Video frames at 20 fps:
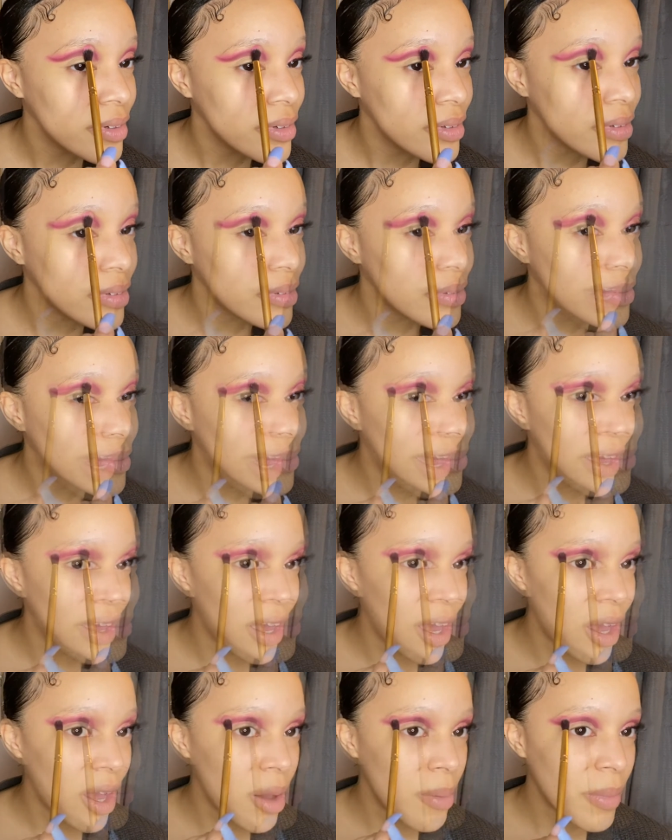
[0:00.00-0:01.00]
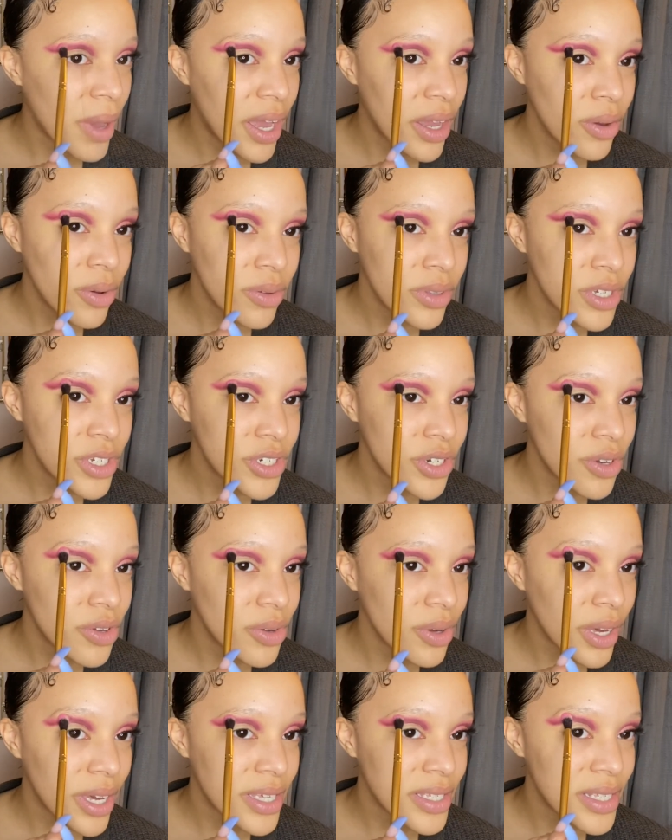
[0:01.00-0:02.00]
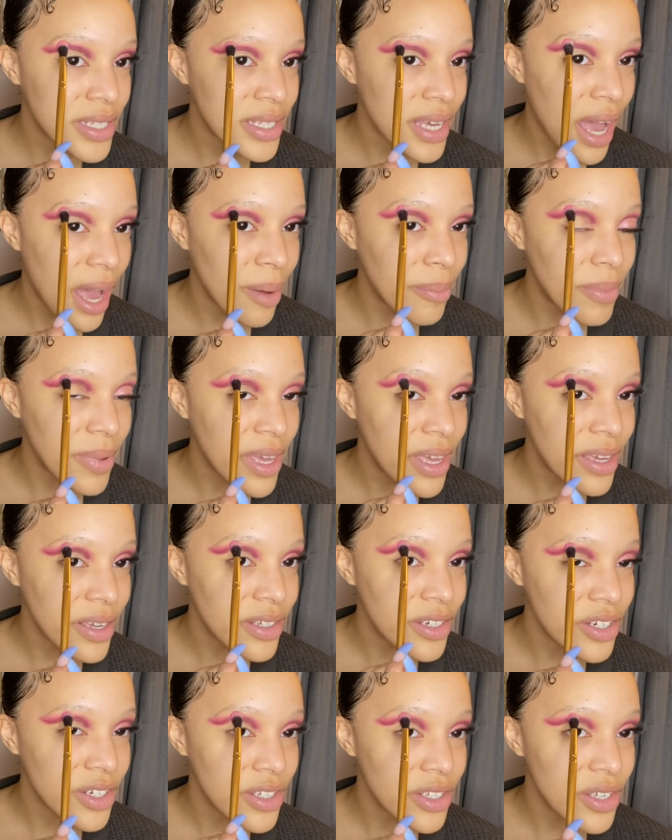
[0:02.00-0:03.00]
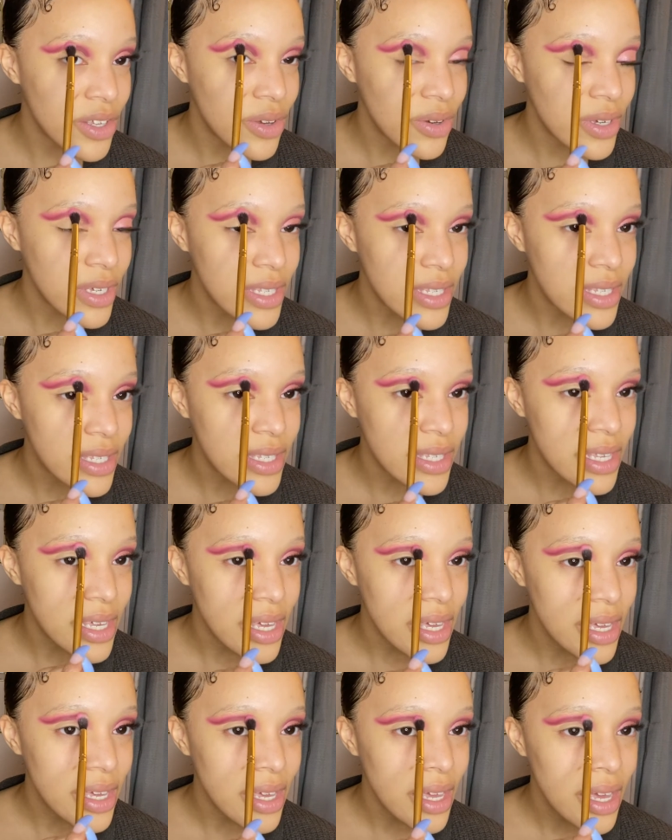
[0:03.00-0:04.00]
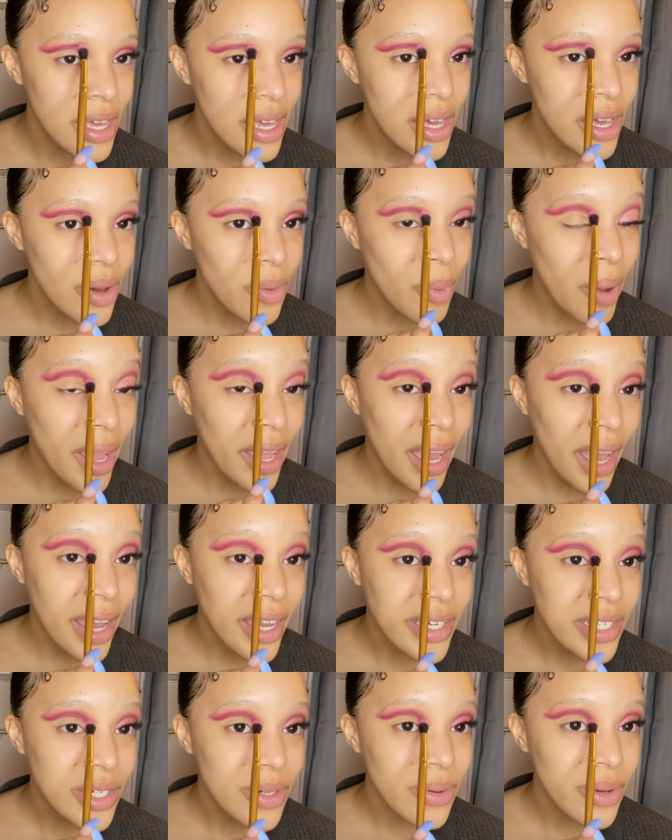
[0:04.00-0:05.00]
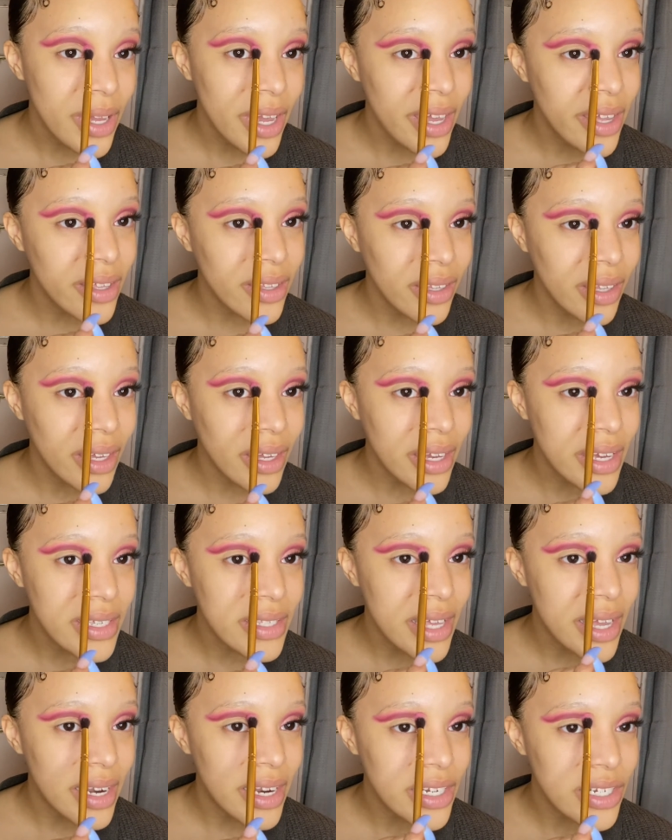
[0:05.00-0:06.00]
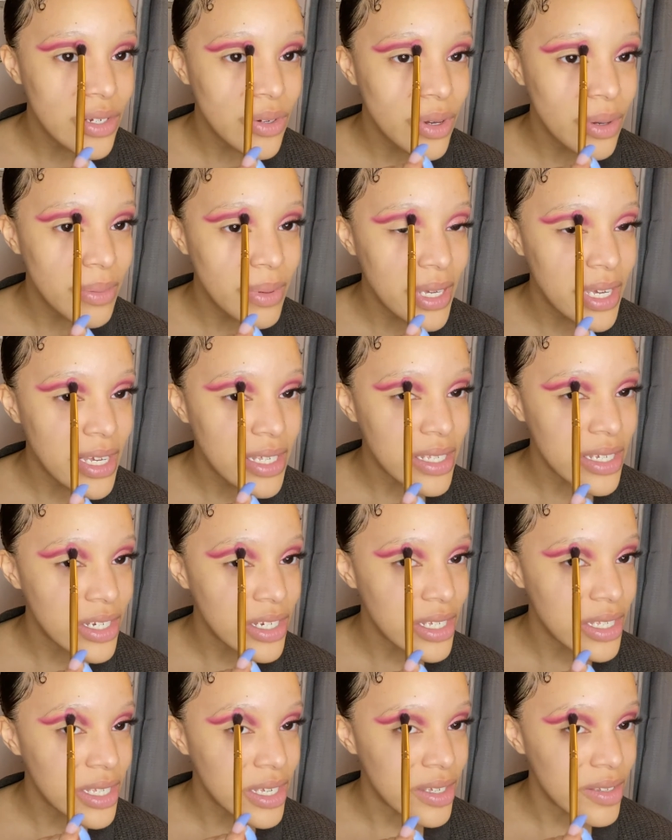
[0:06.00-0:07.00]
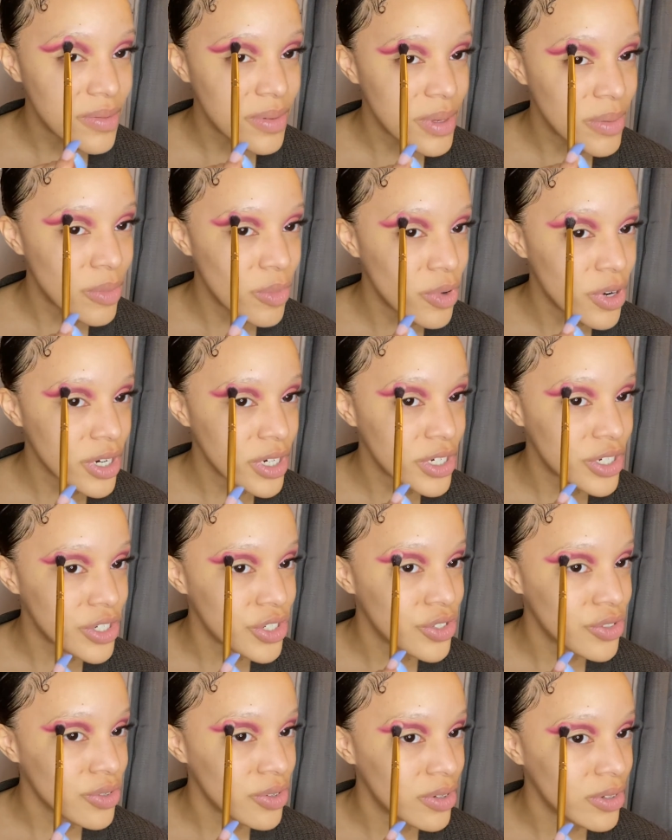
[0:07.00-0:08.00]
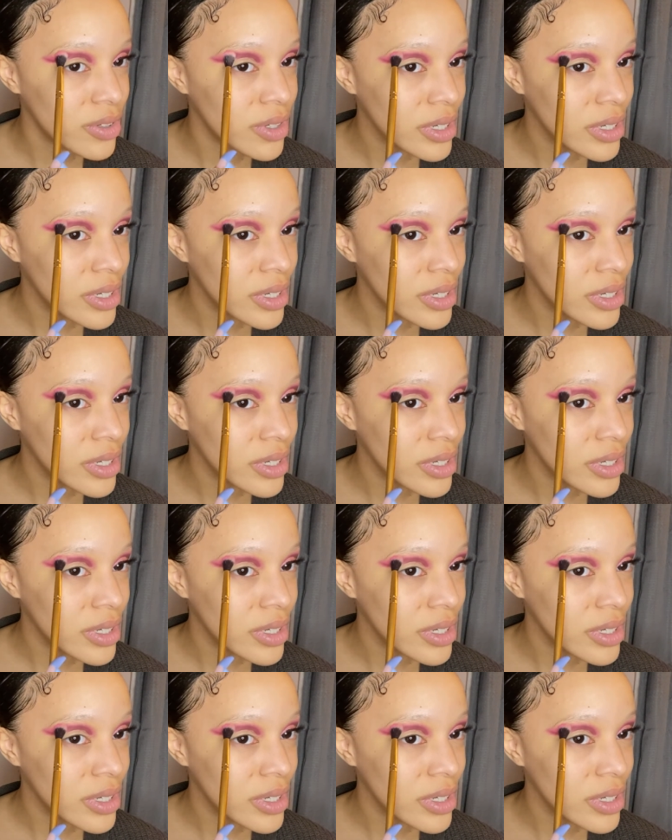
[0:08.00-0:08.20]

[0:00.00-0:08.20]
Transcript: Do that. I only show you guys the tapping just so you can see why I do it. Like I said, I do it because it just gives me more control.